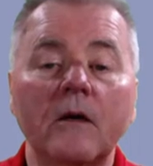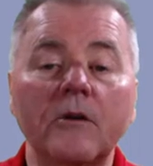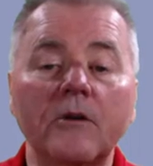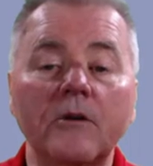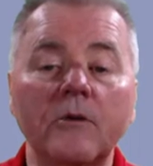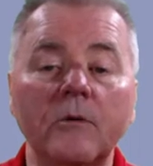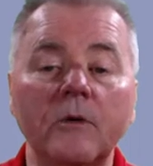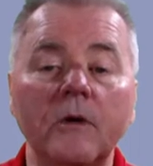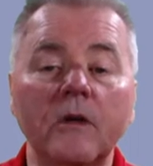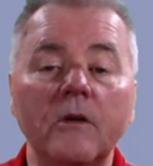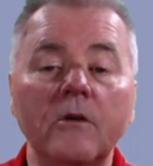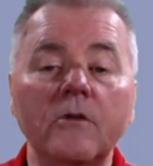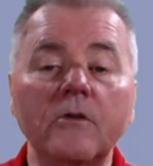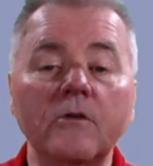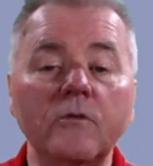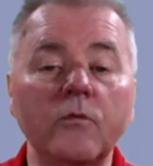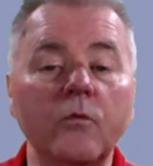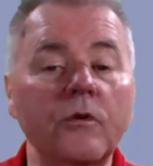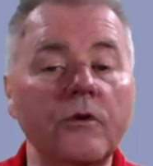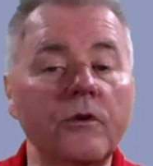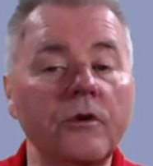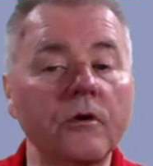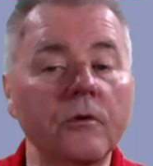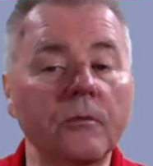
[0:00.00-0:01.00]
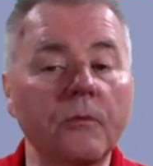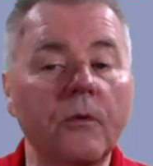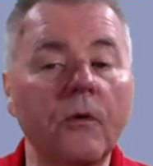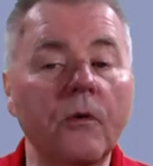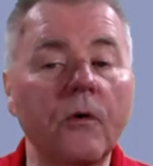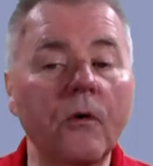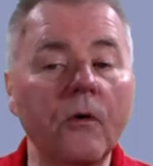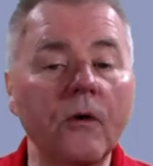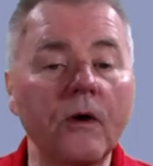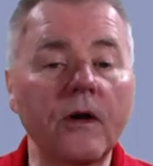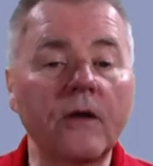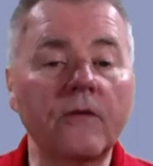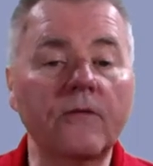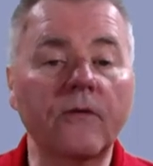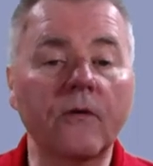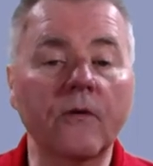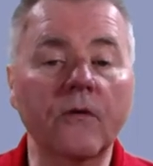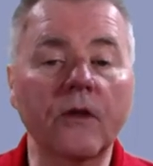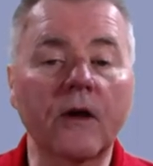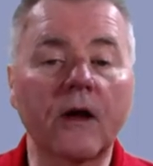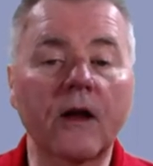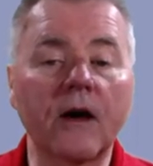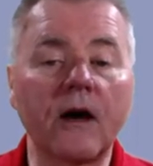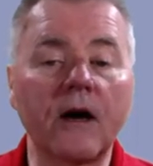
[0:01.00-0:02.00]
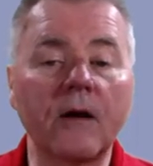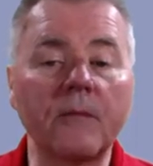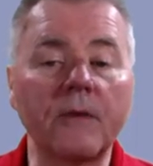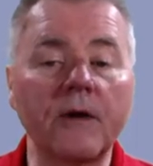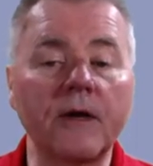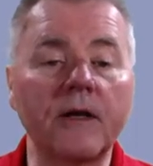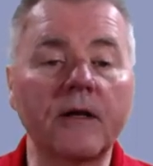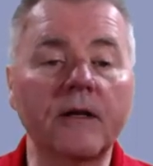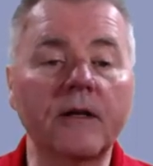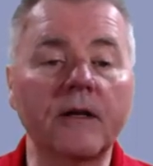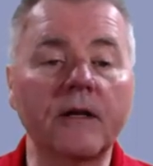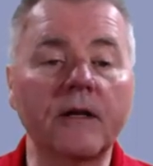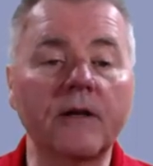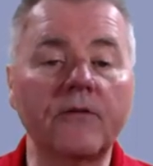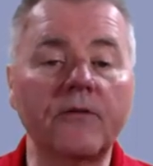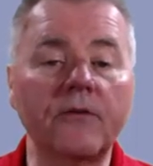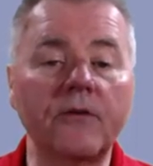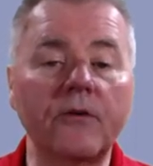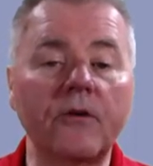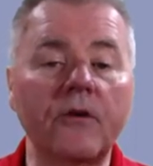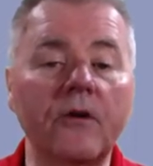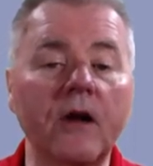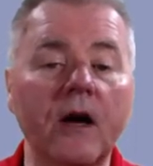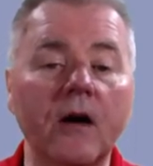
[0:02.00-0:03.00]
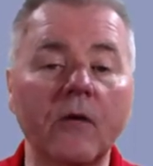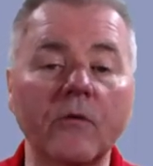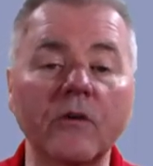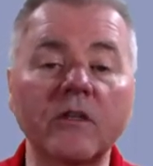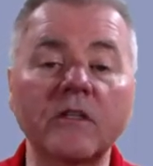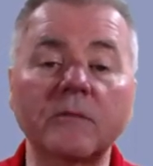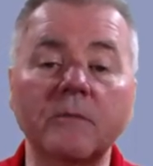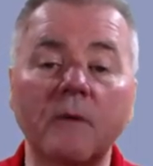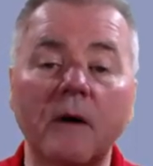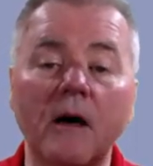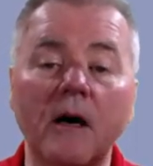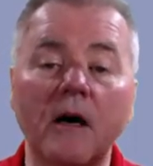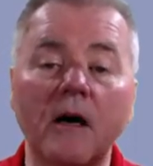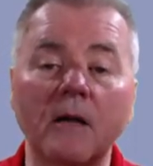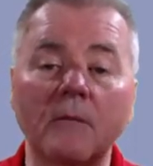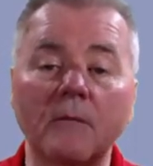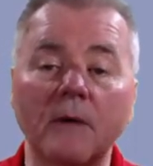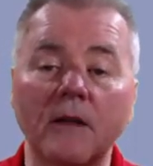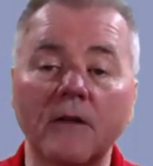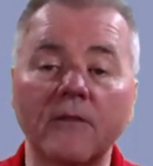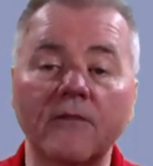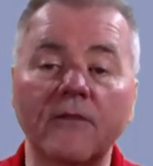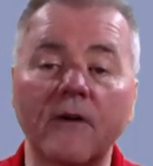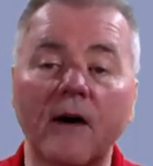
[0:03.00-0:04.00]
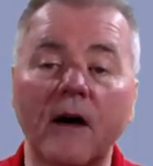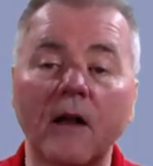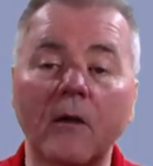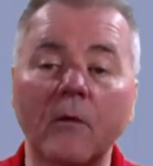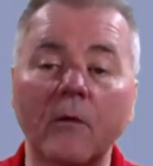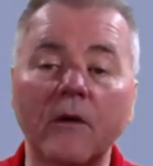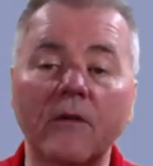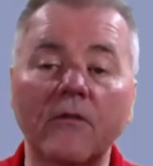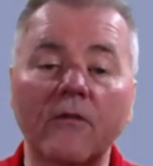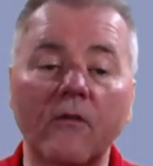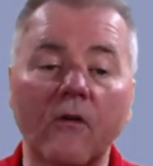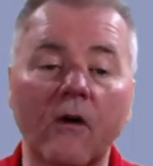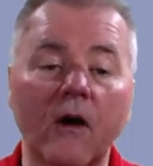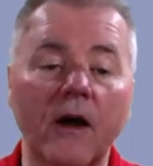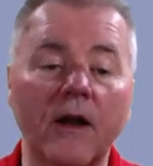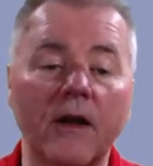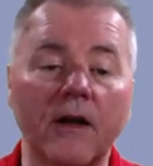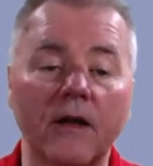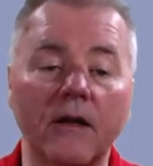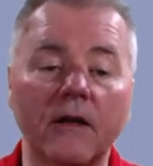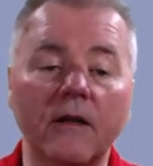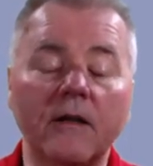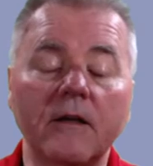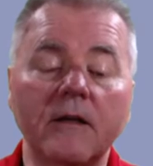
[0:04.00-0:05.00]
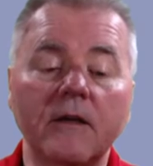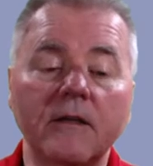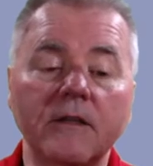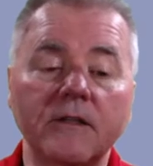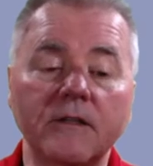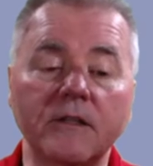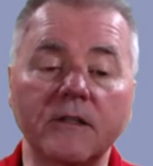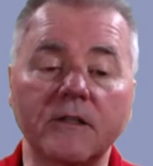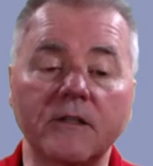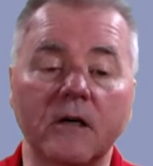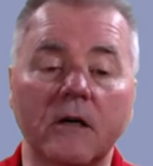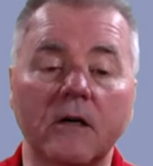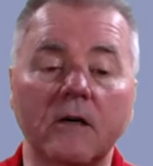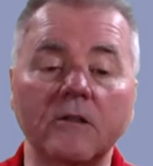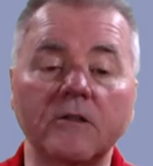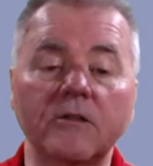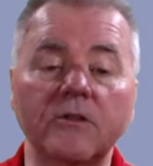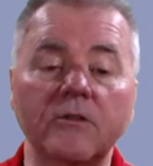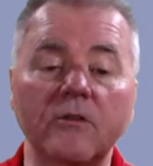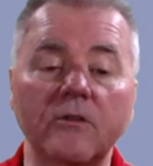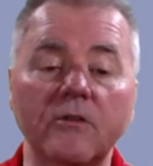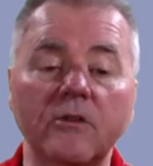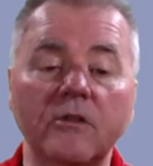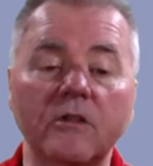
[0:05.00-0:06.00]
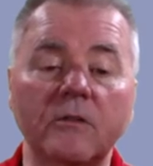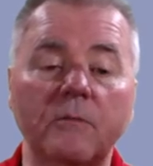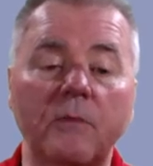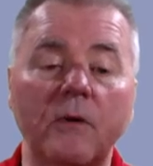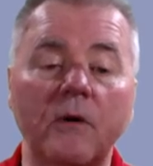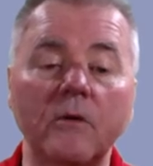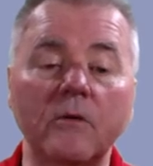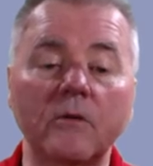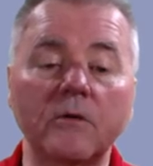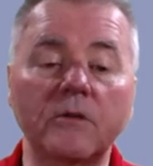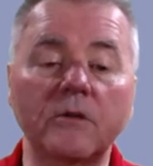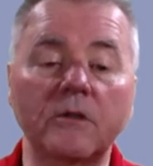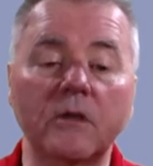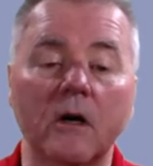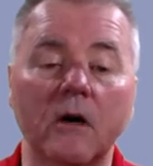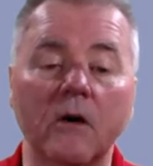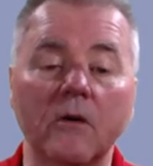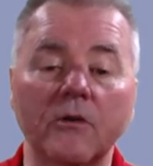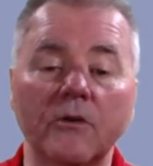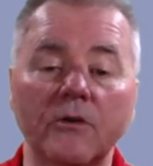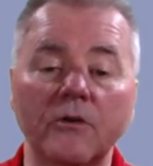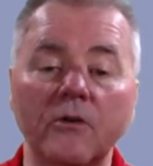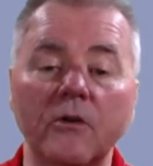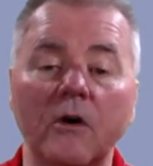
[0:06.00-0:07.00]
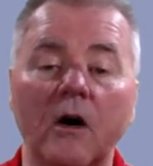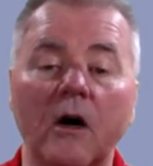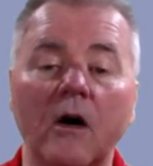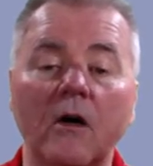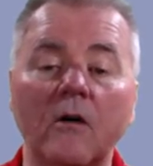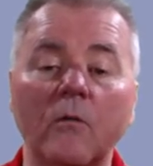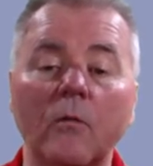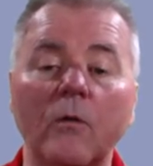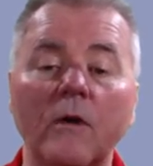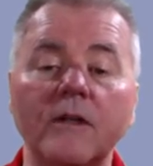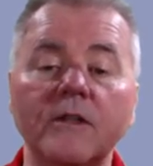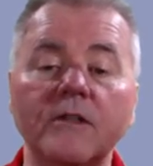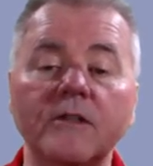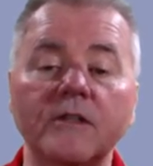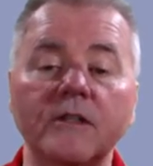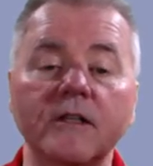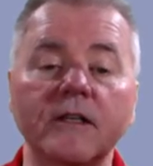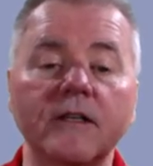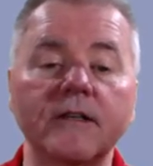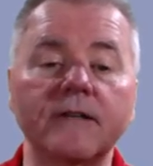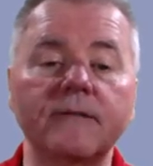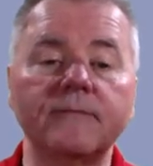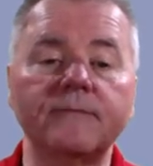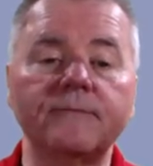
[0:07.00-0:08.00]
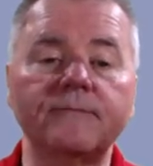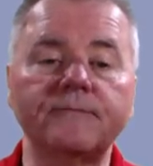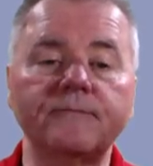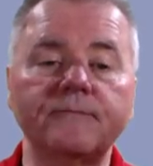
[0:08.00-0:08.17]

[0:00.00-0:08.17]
You will lose your point for the comment if you do not respond by the following Friday, since all students' posts are due on Wednesday.